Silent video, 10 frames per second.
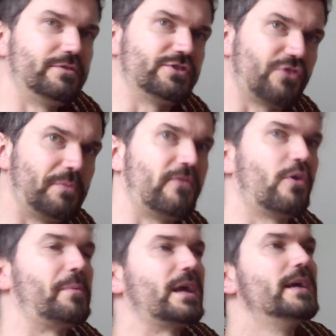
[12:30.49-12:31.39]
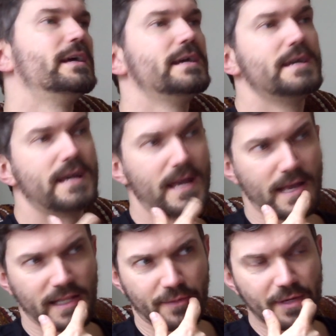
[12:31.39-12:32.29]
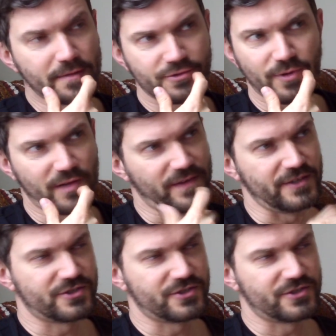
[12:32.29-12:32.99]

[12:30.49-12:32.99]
So in street performing, like when I was 12,